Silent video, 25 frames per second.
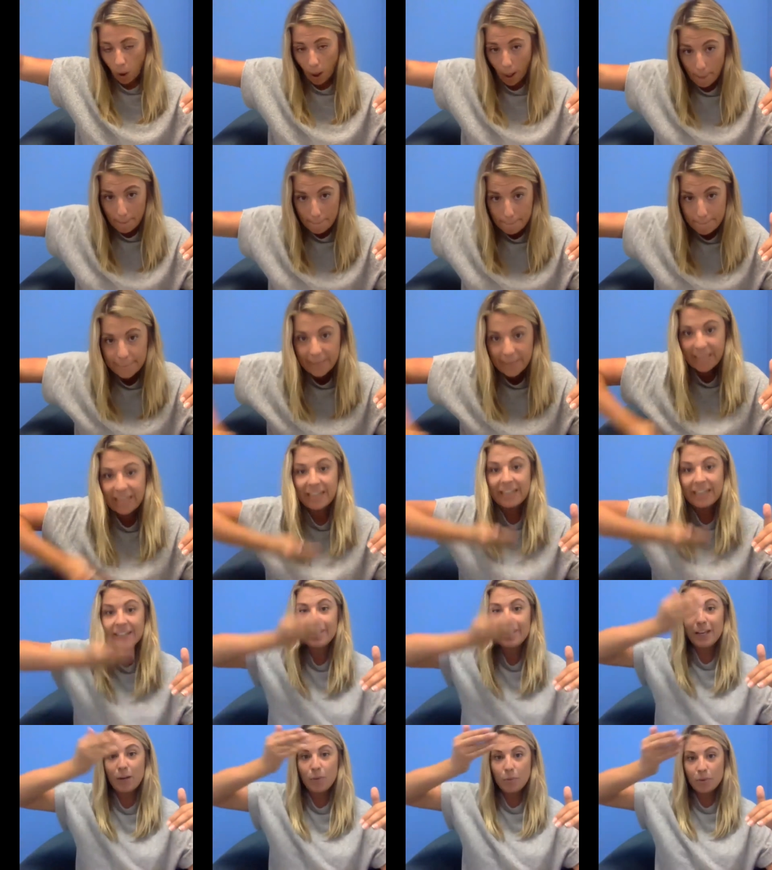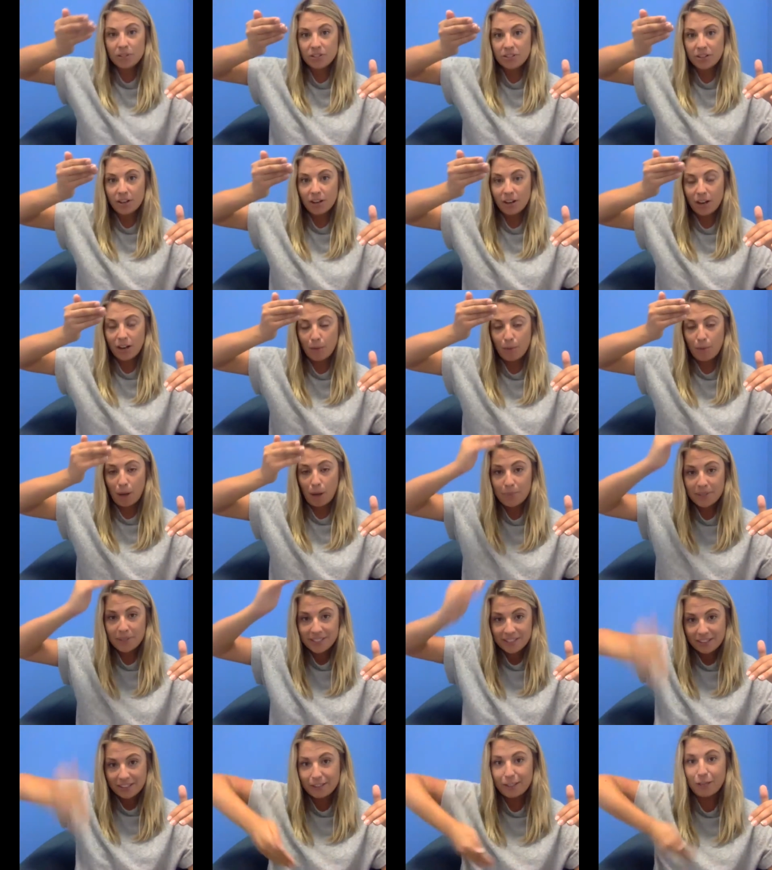immediately what's going to come up
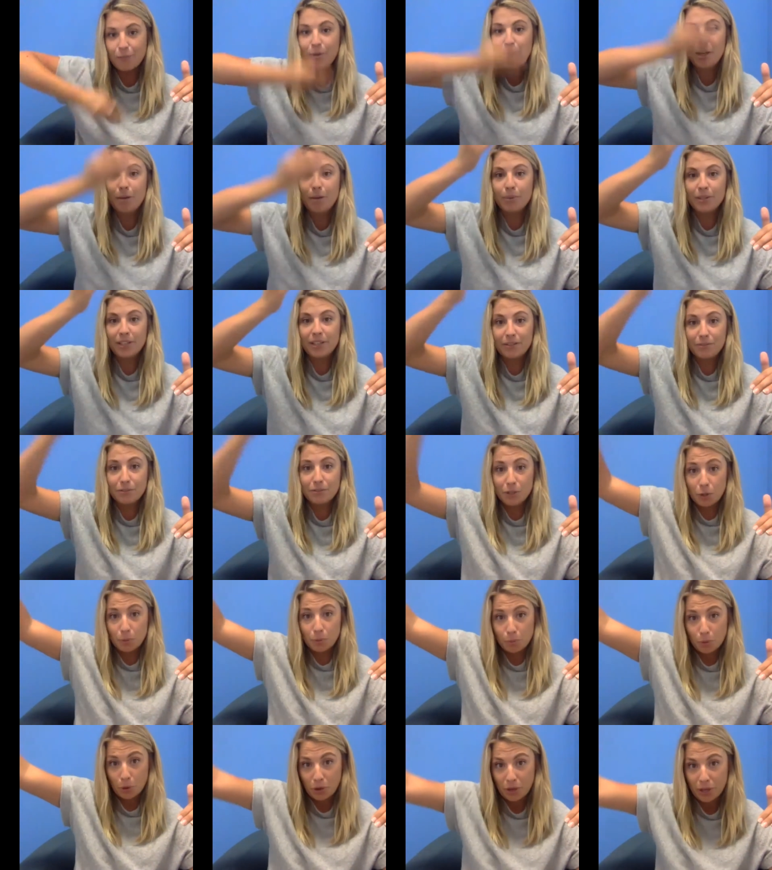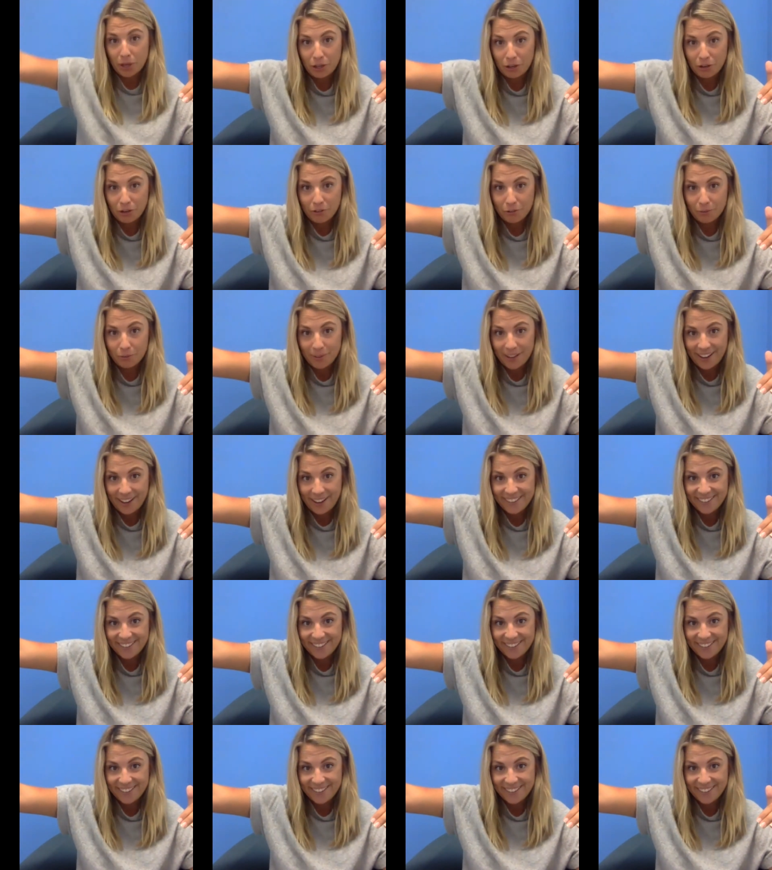is the limiting beliefs that are blocking you from getting